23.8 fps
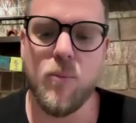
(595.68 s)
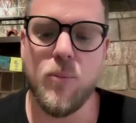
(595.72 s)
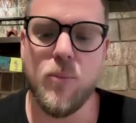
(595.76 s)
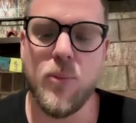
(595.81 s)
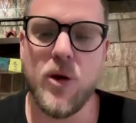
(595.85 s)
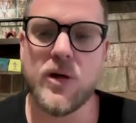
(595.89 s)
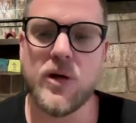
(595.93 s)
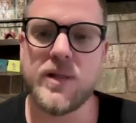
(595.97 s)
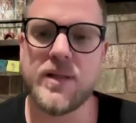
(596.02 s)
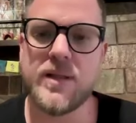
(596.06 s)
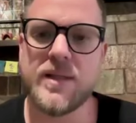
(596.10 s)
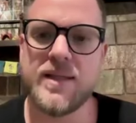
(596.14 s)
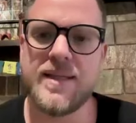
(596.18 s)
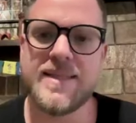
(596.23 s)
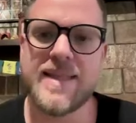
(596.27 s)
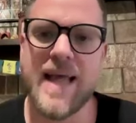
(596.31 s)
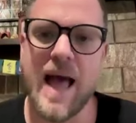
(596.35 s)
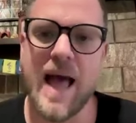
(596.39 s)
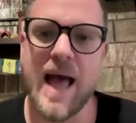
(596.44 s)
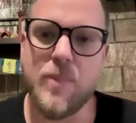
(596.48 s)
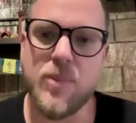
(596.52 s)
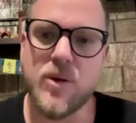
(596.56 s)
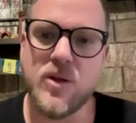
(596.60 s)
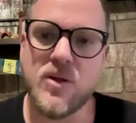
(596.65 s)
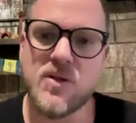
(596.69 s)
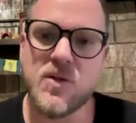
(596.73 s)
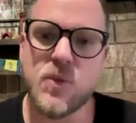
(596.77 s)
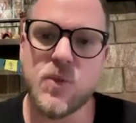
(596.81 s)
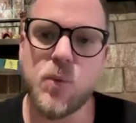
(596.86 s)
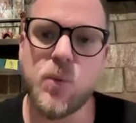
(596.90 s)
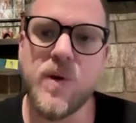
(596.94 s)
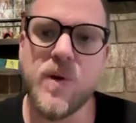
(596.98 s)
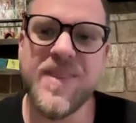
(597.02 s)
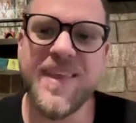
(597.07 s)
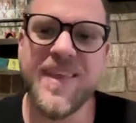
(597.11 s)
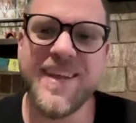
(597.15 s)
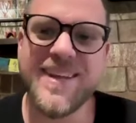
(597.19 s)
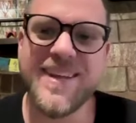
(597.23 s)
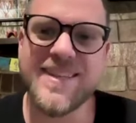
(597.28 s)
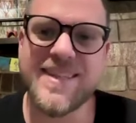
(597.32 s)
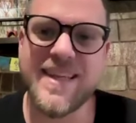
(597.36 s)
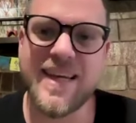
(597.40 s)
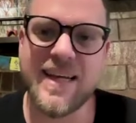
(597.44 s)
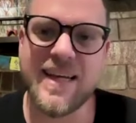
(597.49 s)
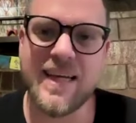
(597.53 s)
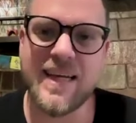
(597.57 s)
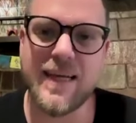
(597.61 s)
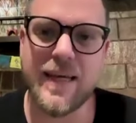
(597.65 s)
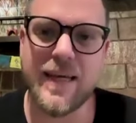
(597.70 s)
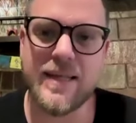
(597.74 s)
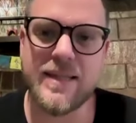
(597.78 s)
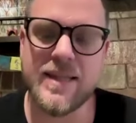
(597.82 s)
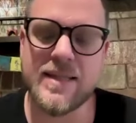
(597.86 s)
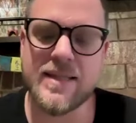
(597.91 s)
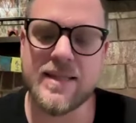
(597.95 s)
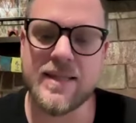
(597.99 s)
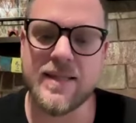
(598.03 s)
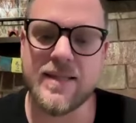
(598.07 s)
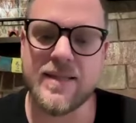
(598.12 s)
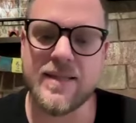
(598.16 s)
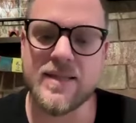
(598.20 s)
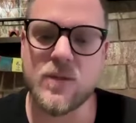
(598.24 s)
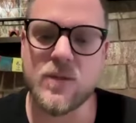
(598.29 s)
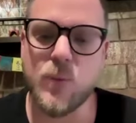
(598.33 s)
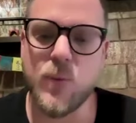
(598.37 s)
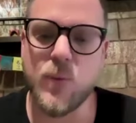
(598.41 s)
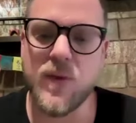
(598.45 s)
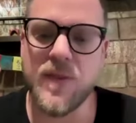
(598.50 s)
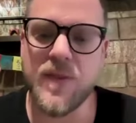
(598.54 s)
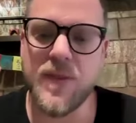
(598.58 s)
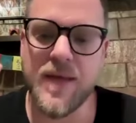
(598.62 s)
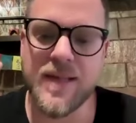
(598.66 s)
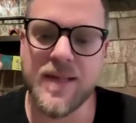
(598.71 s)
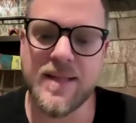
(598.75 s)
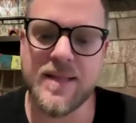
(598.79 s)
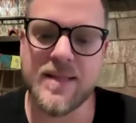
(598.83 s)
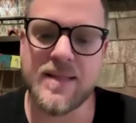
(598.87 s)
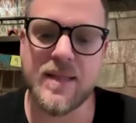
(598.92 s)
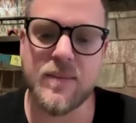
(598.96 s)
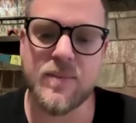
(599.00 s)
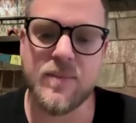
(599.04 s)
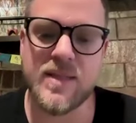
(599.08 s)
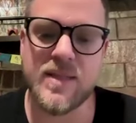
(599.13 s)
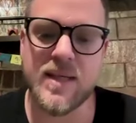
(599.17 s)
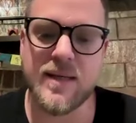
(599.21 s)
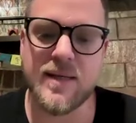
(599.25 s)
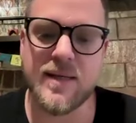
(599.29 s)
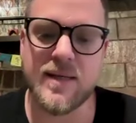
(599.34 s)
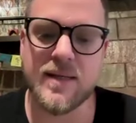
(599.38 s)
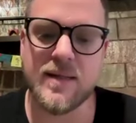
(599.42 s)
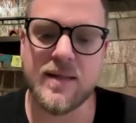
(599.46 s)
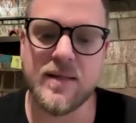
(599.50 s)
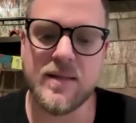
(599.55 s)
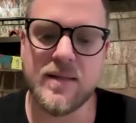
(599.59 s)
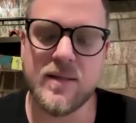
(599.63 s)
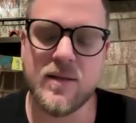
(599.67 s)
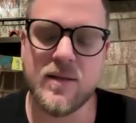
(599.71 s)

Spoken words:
but this happens within cyclic existence, within samsara.